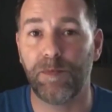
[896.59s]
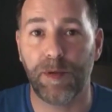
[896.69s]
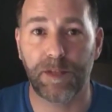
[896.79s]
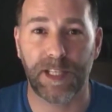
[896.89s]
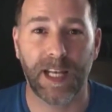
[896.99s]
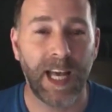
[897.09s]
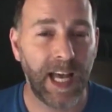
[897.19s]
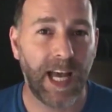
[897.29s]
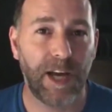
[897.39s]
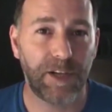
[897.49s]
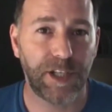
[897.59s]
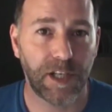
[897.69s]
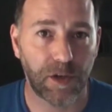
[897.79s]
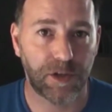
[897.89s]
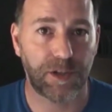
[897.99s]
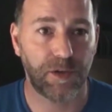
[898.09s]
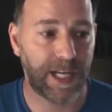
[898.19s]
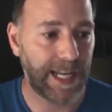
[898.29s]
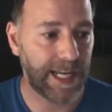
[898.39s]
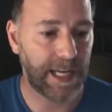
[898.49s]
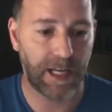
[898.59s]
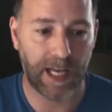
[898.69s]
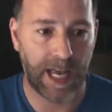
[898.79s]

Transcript: And people saying, "How does she look so great?